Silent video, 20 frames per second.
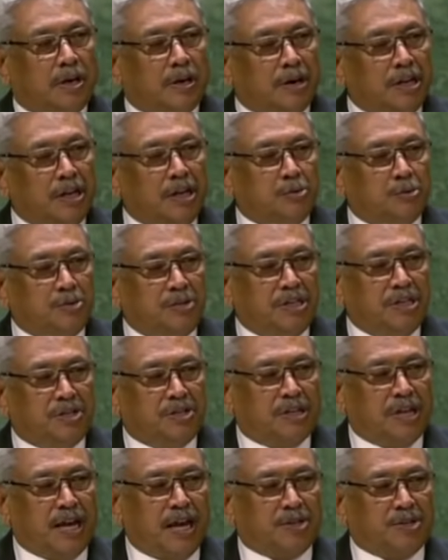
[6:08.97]
reduced
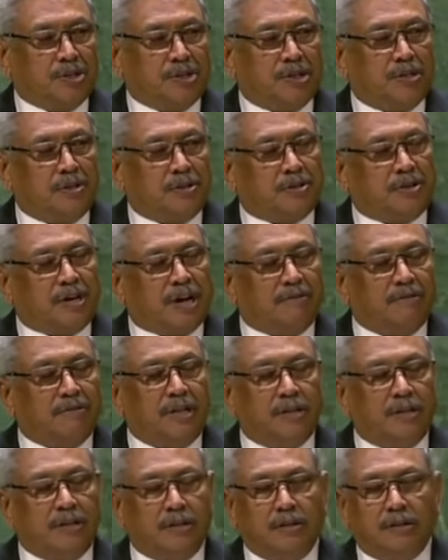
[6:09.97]
international
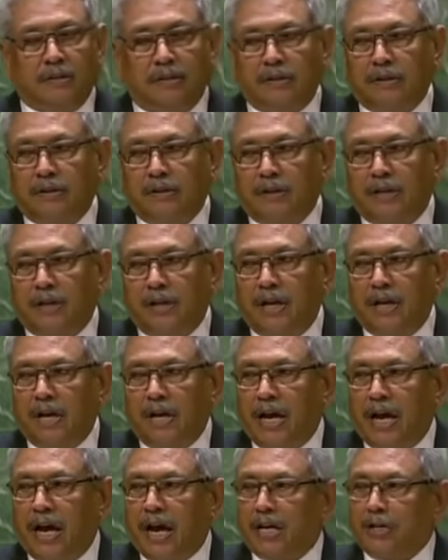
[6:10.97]
travel,
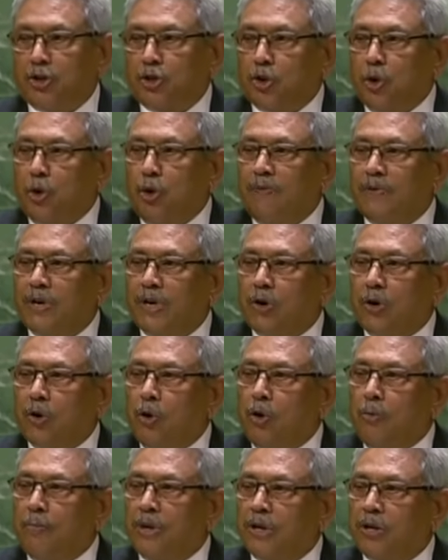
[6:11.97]
and slower
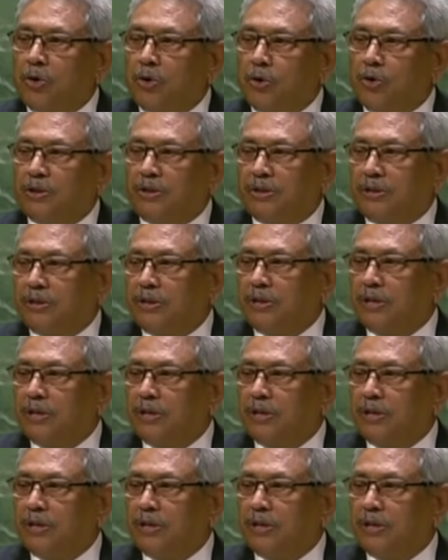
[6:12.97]
global growth